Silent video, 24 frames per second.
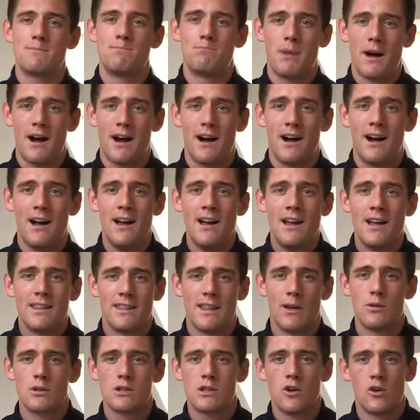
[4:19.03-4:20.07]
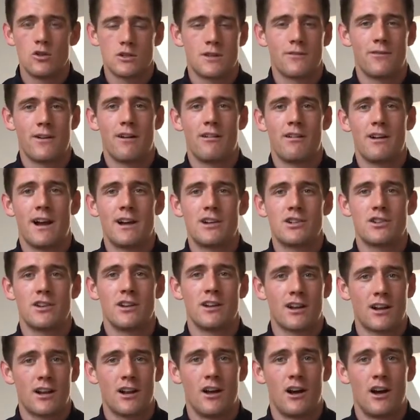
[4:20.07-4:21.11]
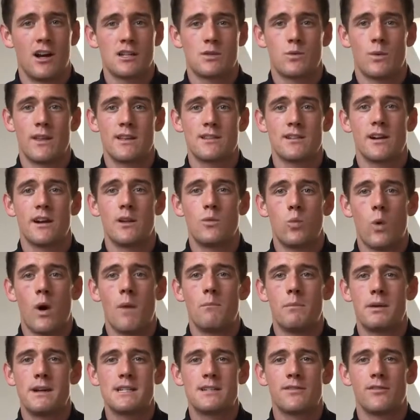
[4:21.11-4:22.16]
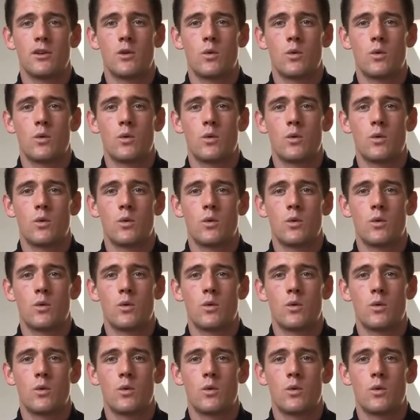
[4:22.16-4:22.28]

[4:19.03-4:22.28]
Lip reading: But there was lots of variation in a class where there's only one piece of